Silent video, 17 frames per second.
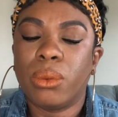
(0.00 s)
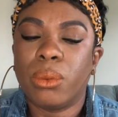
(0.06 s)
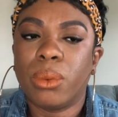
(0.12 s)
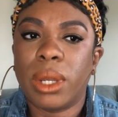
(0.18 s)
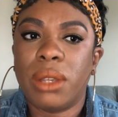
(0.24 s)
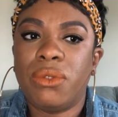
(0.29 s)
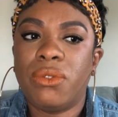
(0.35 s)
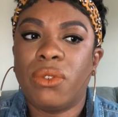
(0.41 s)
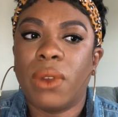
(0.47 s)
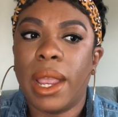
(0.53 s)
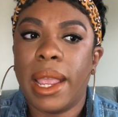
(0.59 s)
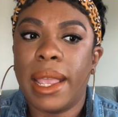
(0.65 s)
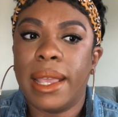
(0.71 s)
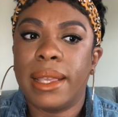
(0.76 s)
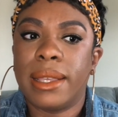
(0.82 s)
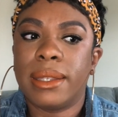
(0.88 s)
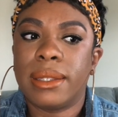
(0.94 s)

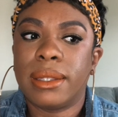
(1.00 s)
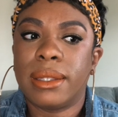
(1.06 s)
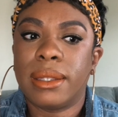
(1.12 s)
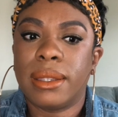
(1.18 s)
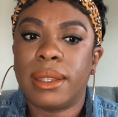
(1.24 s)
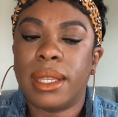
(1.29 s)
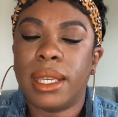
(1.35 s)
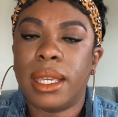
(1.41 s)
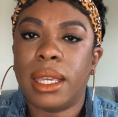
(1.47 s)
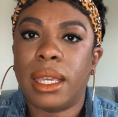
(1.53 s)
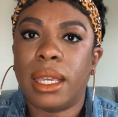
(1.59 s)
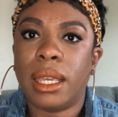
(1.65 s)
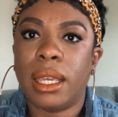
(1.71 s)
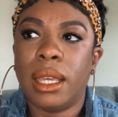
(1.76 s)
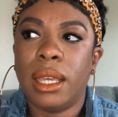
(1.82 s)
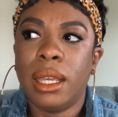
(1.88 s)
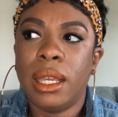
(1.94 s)
rephrase the